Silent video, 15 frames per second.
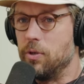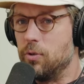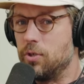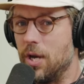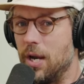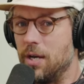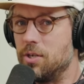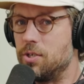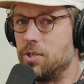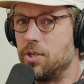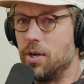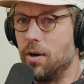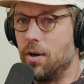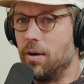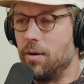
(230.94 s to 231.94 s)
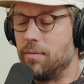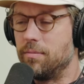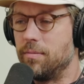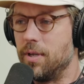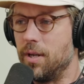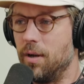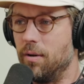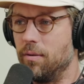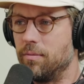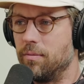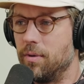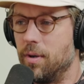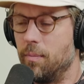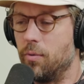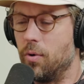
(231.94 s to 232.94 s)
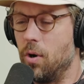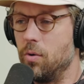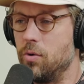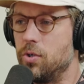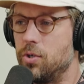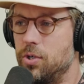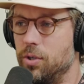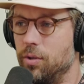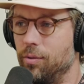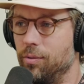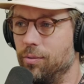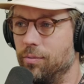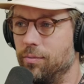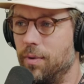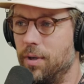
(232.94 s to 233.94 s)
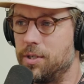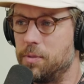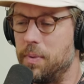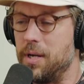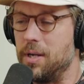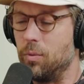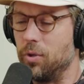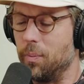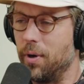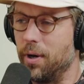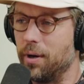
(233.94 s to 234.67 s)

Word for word: have you changed your, you know, approach to speed with the